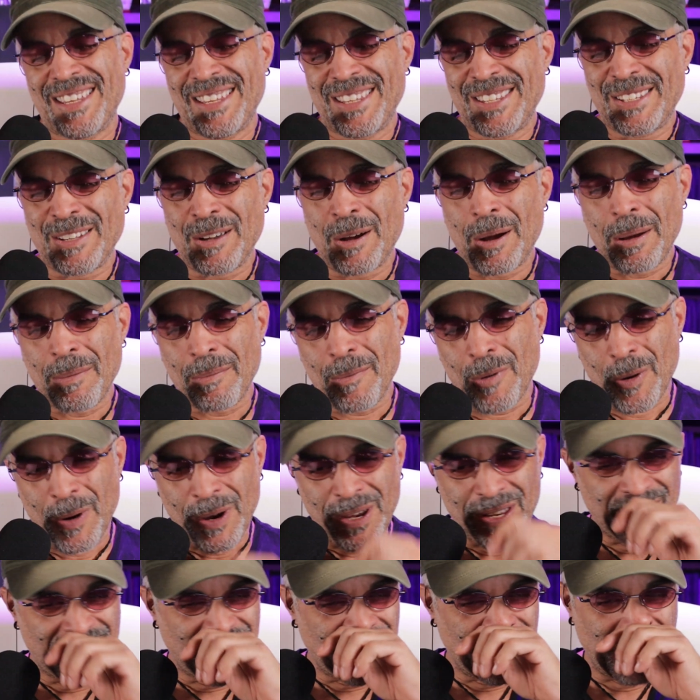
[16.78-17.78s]
So I'm
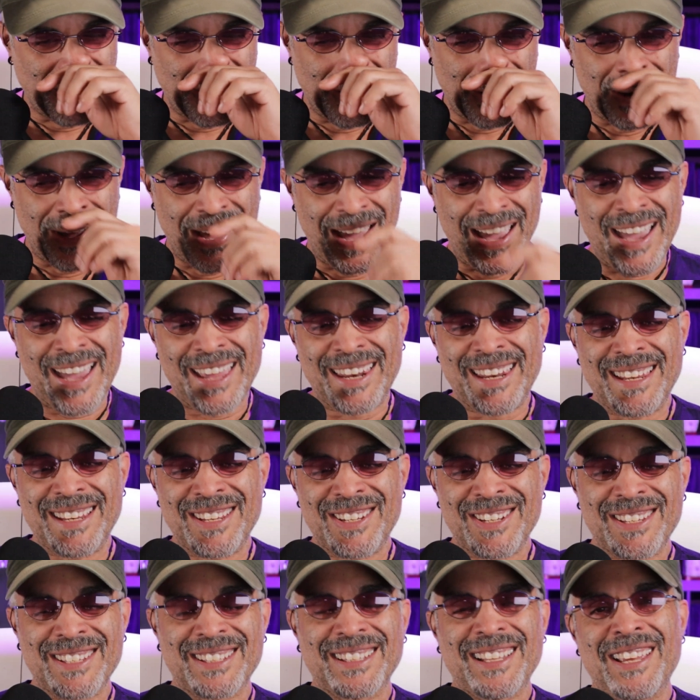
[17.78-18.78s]
going to go ahead
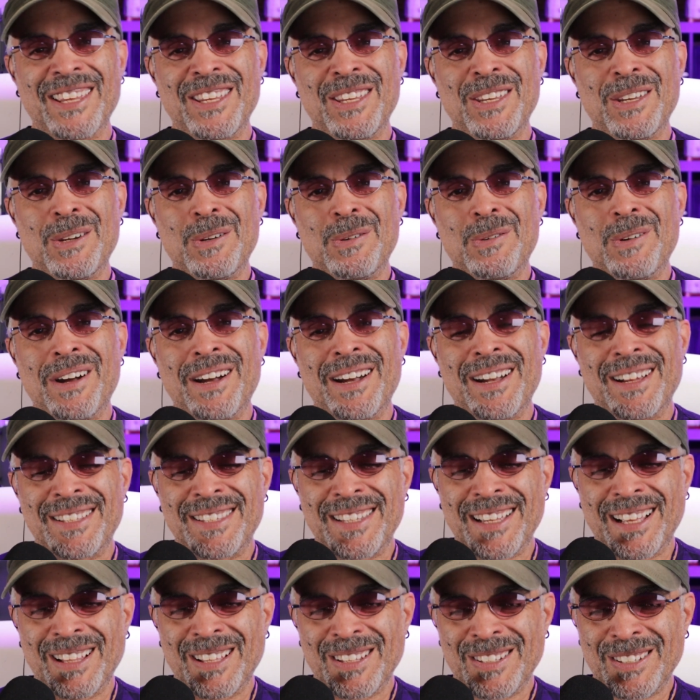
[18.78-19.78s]
and just let you
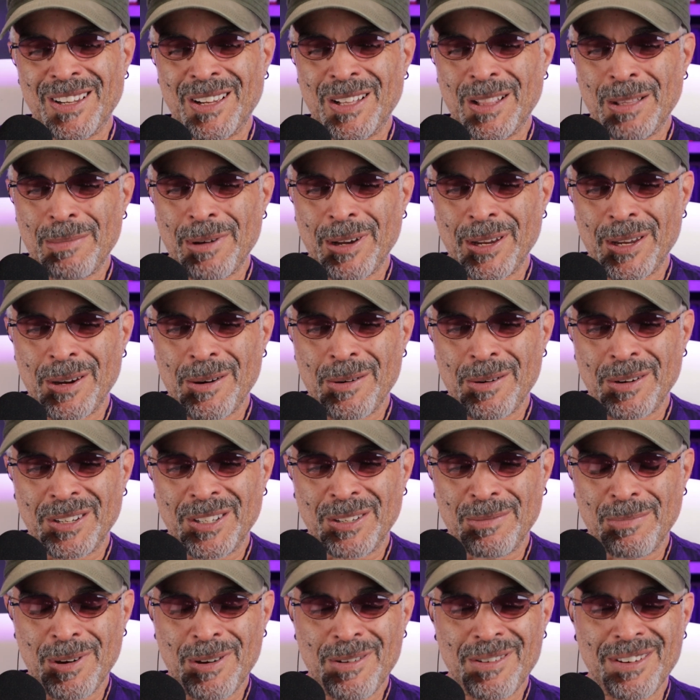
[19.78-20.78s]
tell us all about your
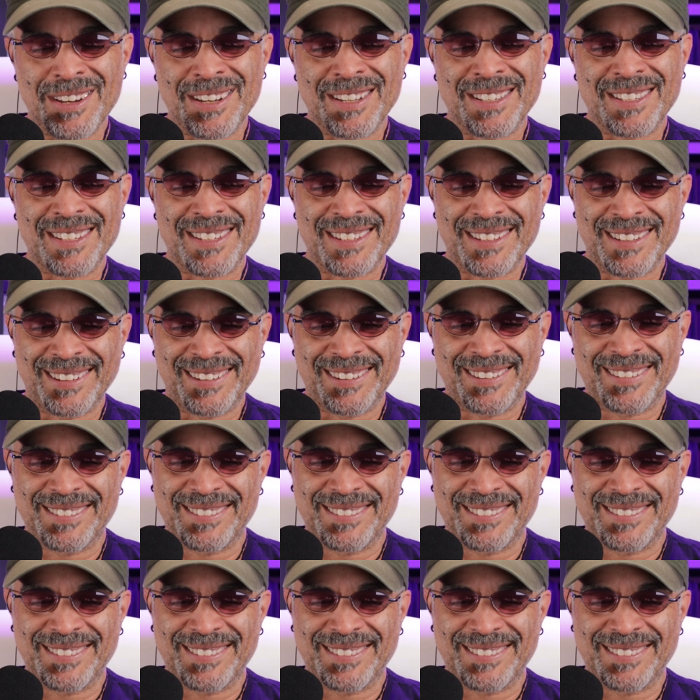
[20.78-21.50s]
experience.